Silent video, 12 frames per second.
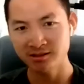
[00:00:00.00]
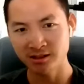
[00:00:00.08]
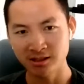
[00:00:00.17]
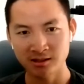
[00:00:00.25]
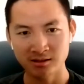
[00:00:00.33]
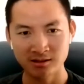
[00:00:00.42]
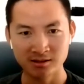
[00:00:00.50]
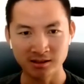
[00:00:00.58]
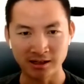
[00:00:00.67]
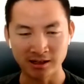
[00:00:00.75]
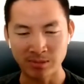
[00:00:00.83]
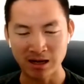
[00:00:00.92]
it's
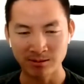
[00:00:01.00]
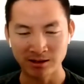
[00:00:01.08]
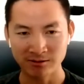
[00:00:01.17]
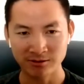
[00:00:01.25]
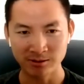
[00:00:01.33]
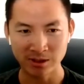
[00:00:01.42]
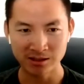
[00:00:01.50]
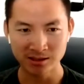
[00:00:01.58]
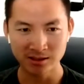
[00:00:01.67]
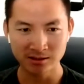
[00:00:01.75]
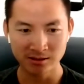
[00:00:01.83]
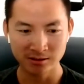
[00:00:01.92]
like a public
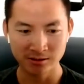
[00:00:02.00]
information.